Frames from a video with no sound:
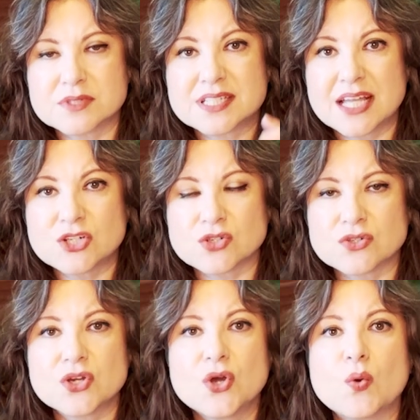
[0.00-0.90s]

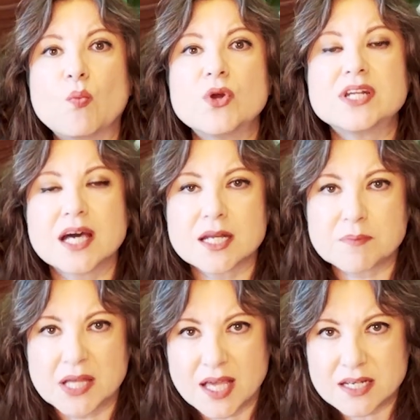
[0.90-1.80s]
standard, would not
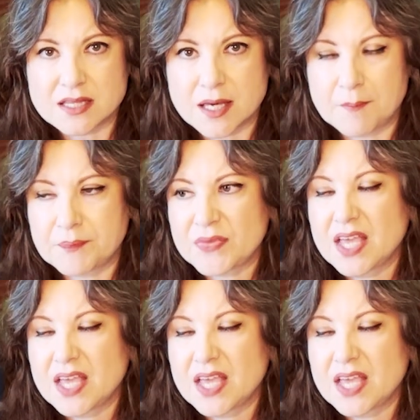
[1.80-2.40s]
apply to them.